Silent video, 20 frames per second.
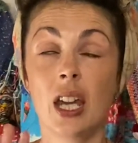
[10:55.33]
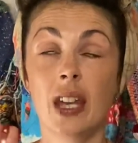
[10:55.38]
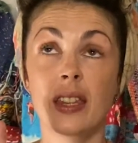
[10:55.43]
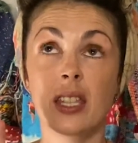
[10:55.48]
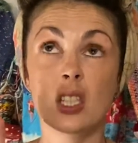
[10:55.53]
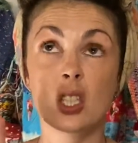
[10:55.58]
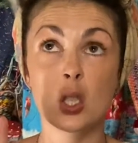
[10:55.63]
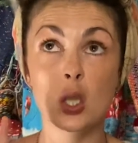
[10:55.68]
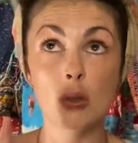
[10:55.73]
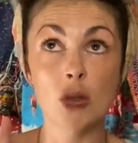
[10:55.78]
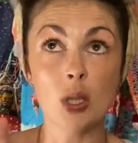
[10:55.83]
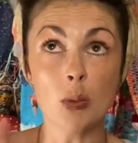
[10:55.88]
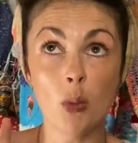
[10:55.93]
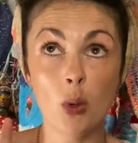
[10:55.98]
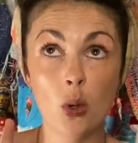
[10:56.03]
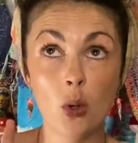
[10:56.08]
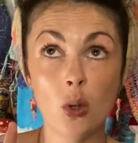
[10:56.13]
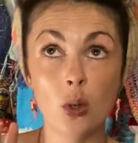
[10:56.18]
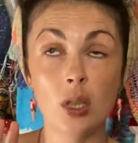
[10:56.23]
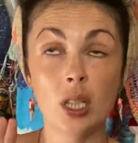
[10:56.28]
It's too
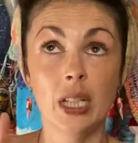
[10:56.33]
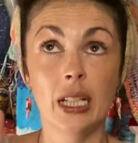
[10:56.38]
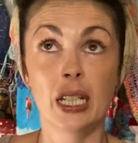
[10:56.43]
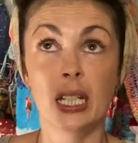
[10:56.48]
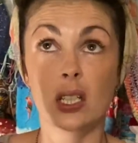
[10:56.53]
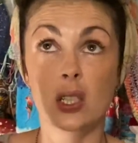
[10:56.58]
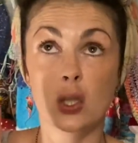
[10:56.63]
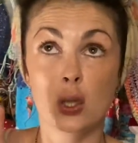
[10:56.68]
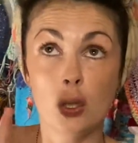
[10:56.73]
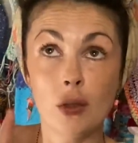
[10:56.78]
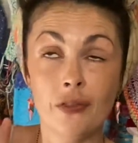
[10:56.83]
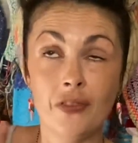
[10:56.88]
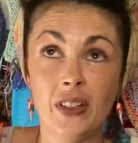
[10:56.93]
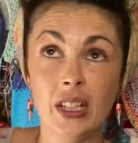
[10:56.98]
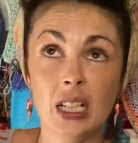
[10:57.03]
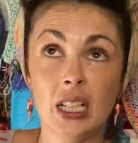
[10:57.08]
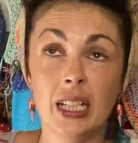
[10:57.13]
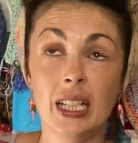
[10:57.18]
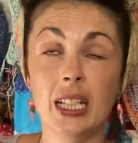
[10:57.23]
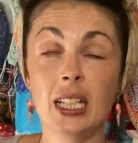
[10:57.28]
small. It's too
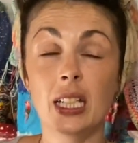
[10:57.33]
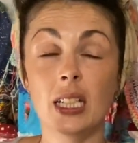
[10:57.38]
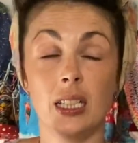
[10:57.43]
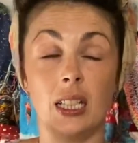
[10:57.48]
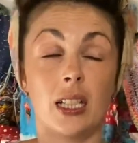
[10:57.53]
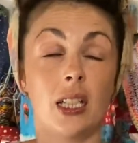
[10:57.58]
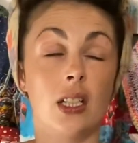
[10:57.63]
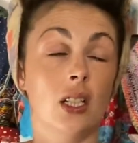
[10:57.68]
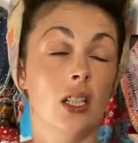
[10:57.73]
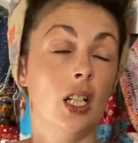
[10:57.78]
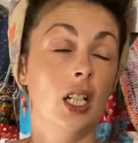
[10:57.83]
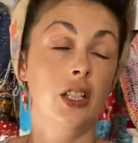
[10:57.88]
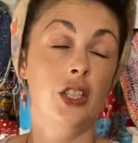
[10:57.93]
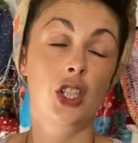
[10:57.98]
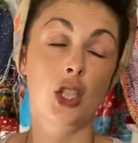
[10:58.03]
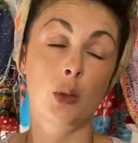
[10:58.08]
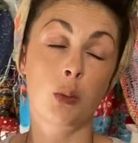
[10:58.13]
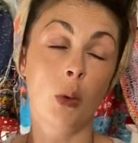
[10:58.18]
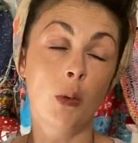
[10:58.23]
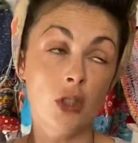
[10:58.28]
fiddly. Like, I
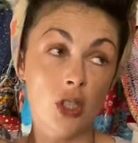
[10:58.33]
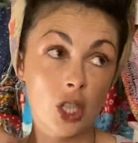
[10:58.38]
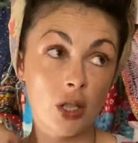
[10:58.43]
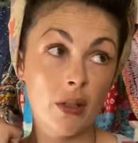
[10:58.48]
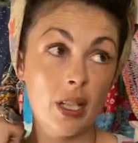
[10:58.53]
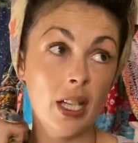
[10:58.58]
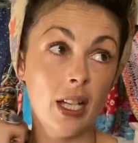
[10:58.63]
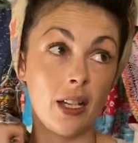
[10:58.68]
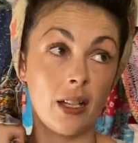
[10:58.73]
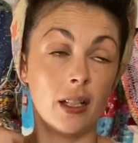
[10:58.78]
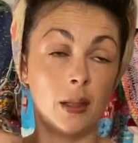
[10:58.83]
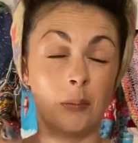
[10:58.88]
just won't do it.